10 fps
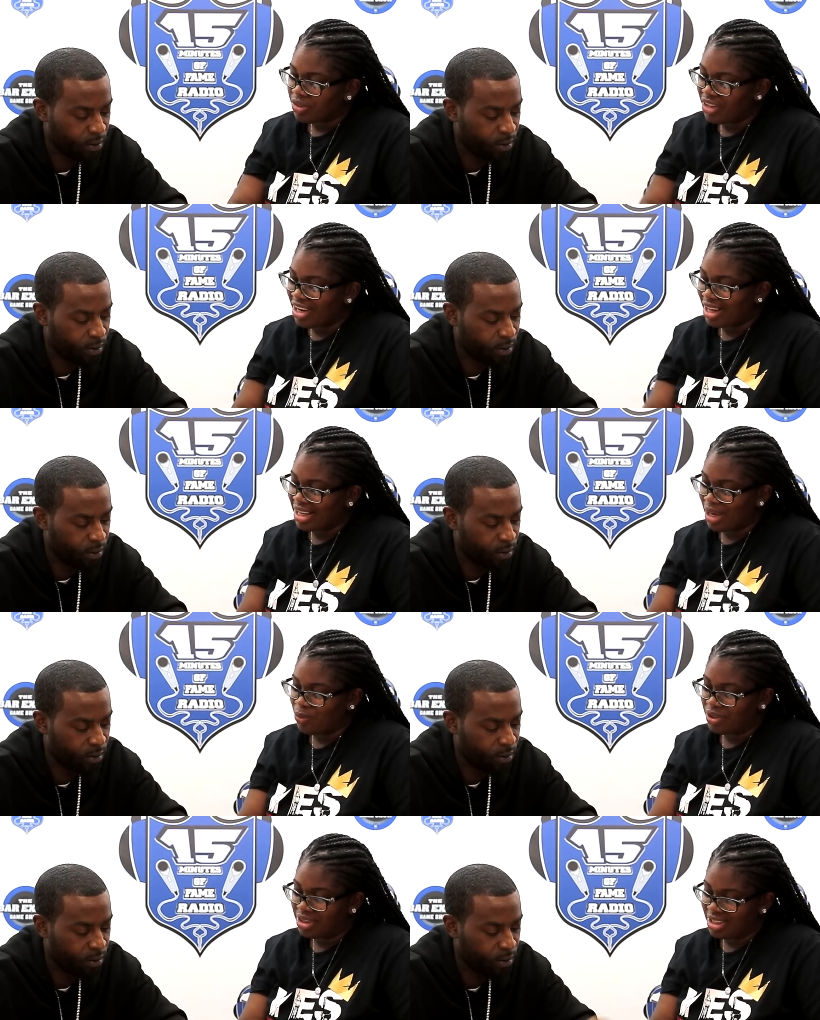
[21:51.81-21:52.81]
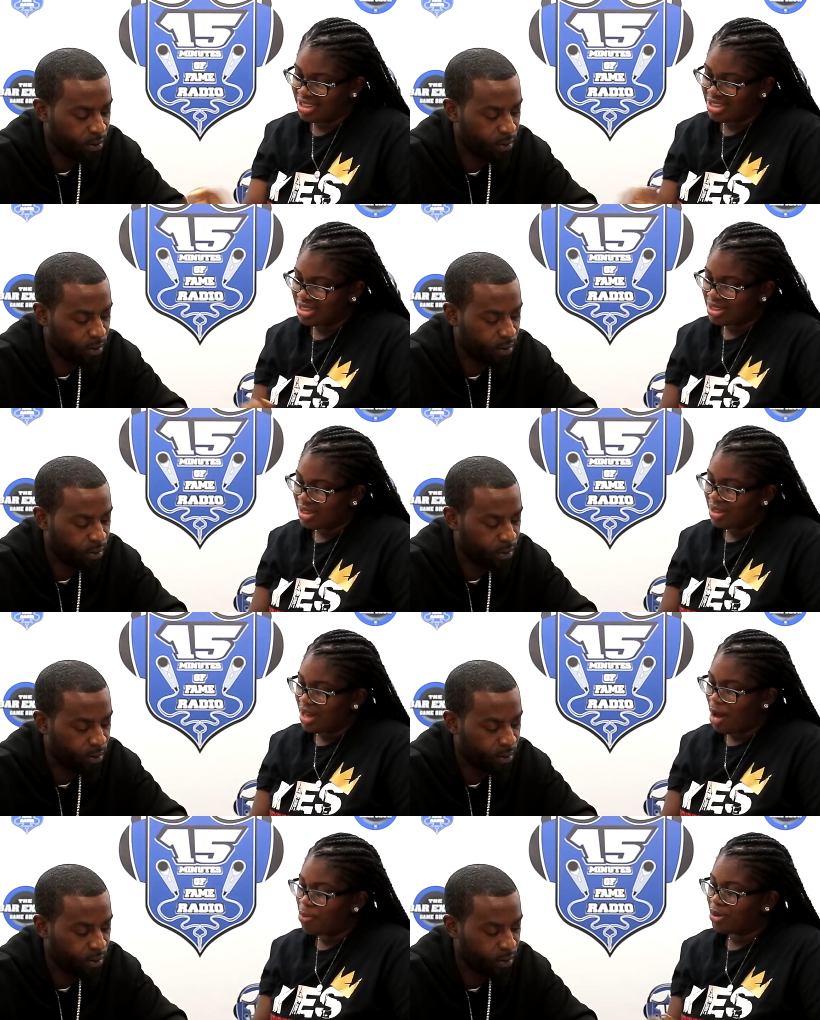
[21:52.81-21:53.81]
Speaker 1: then I came with this.
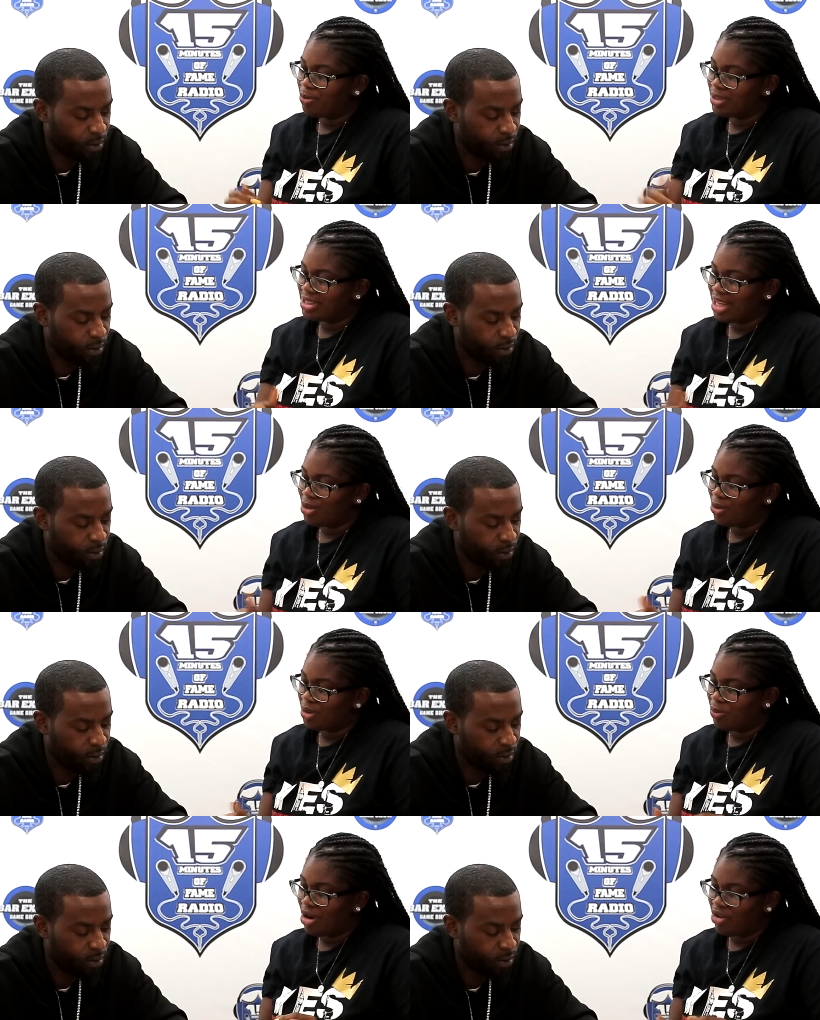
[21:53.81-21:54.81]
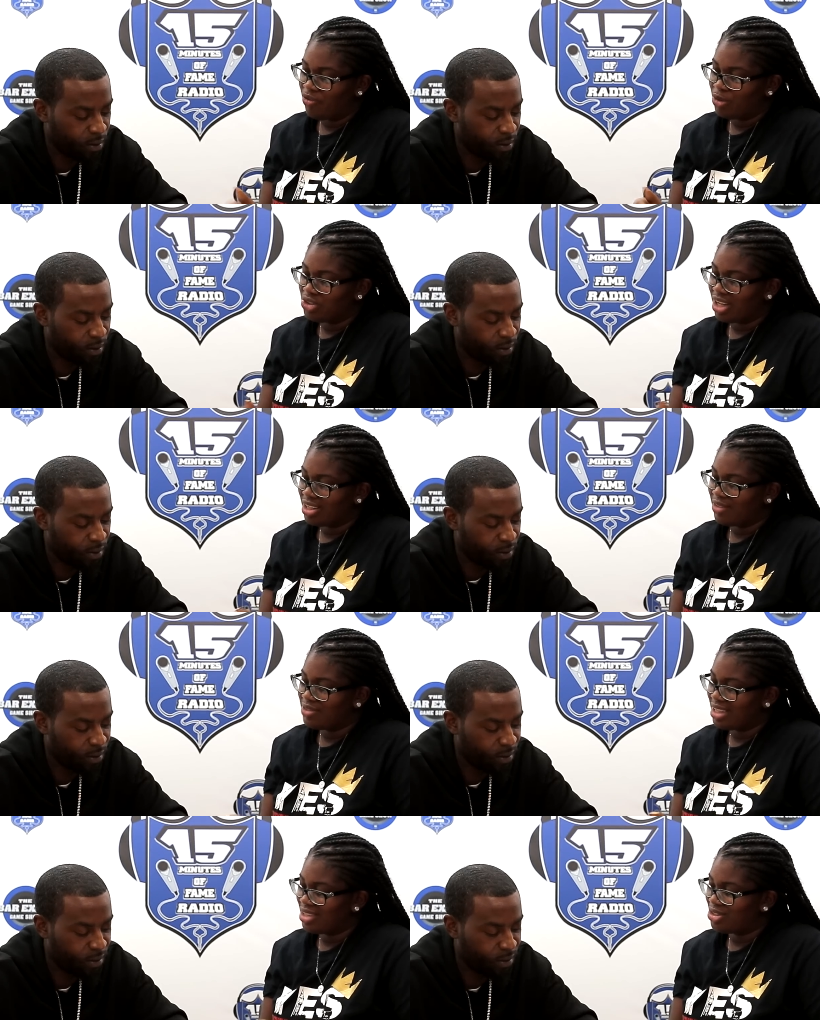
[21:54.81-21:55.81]
I'll put a potato on the barrel if you try to
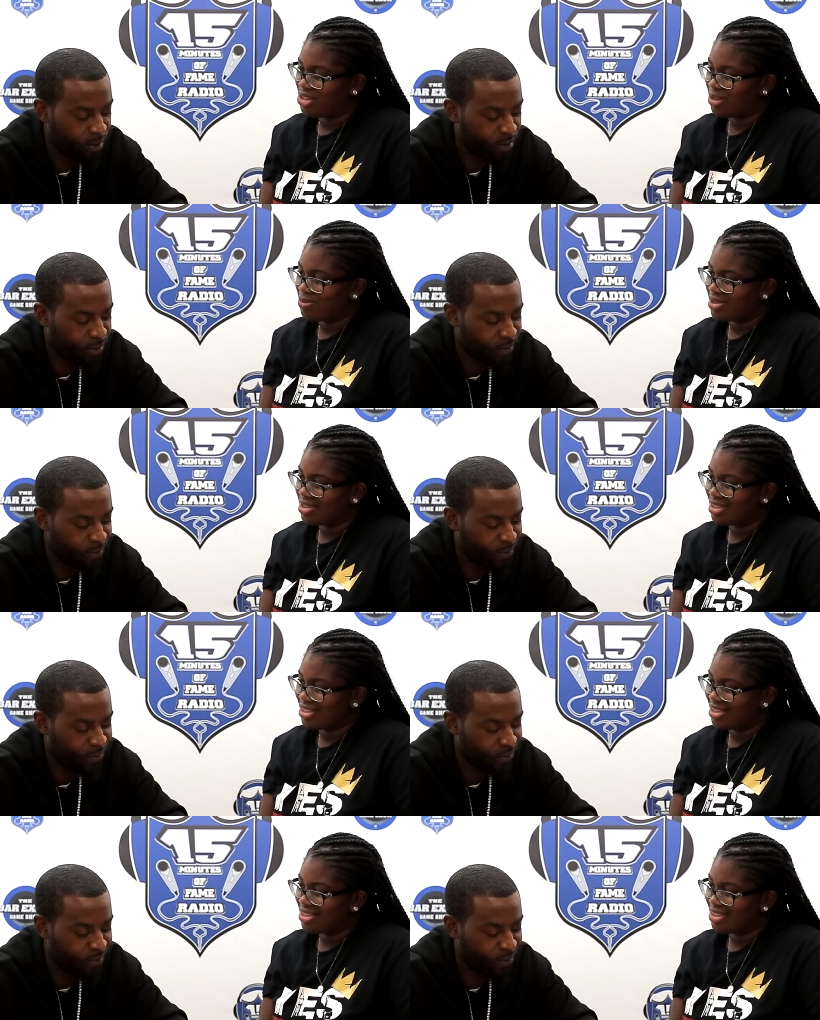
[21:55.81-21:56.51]
give tater chips.